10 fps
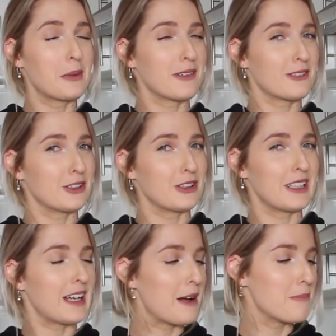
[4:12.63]
but if you're new
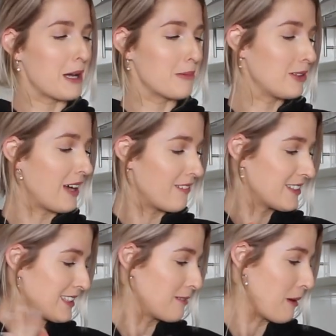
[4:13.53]
here, maybe you
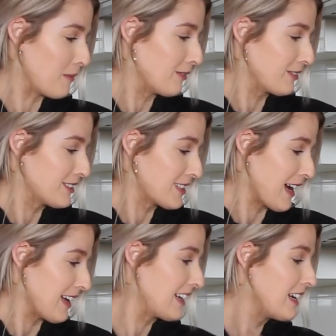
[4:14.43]
haven't seen my muffins
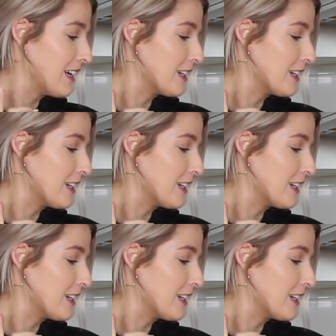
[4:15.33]
yet.